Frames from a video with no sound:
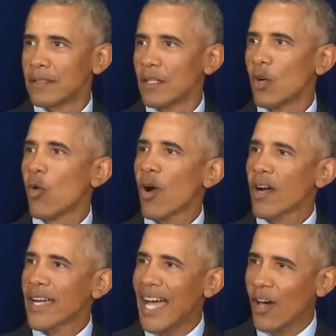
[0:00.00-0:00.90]
who are
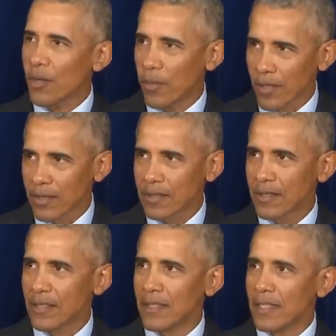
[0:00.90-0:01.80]
accountable
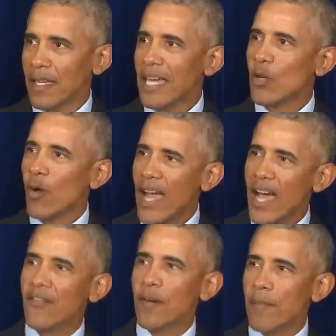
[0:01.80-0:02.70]
and who
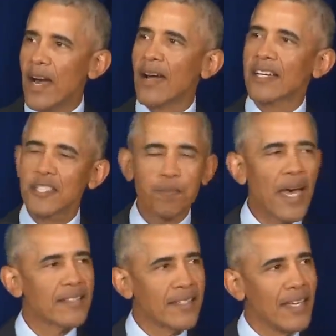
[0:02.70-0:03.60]
have America's
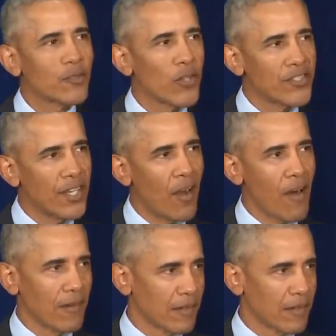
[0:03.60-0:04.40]
best interests at heart.